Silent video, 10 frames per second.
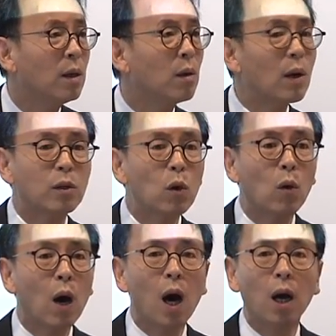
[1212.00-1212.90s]
Right,
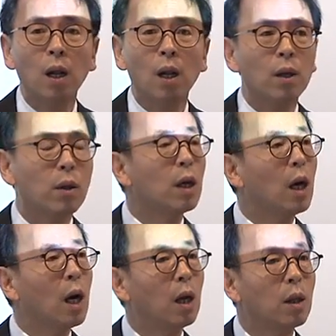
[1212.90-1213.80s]
so
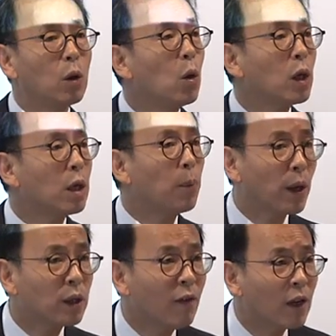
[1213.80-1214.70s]
you look at the
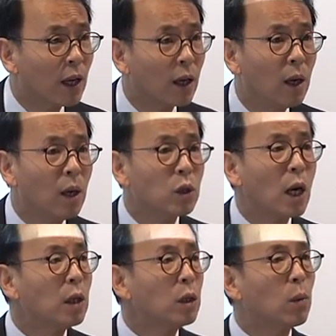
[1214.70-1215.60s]
productivity.
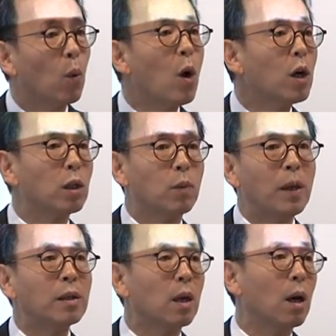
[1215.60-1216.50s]
Chinese workers,
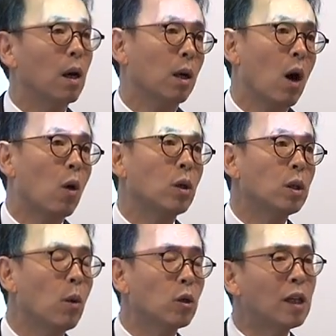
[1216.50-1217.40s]
according
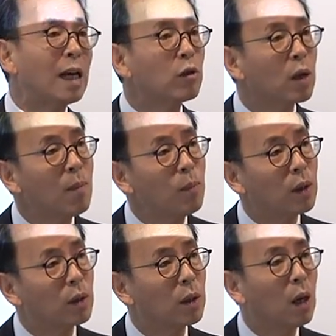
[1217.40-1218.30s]
to multinational
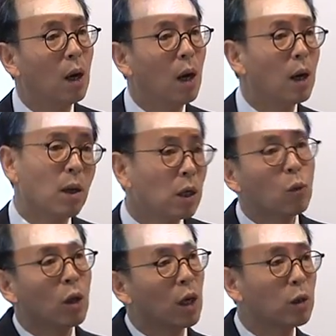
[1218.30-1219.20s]
companies, are
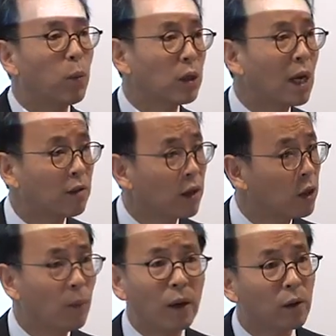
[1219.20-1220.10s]
equally as productive as
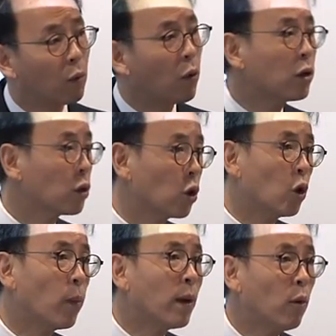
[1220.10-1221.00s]
American workers or
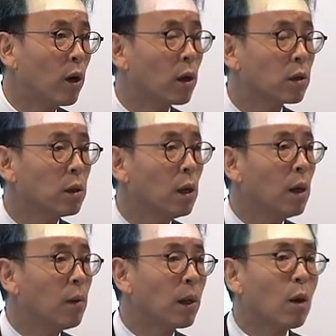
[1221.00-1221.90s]
European workers.
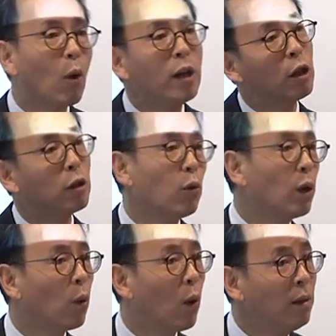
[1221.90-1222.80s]
But the wage is
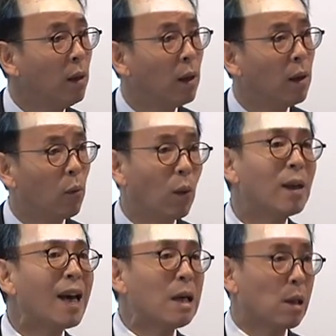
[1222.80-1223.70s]
only
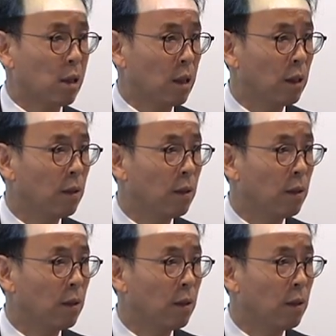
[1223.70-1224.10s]
one-eighth.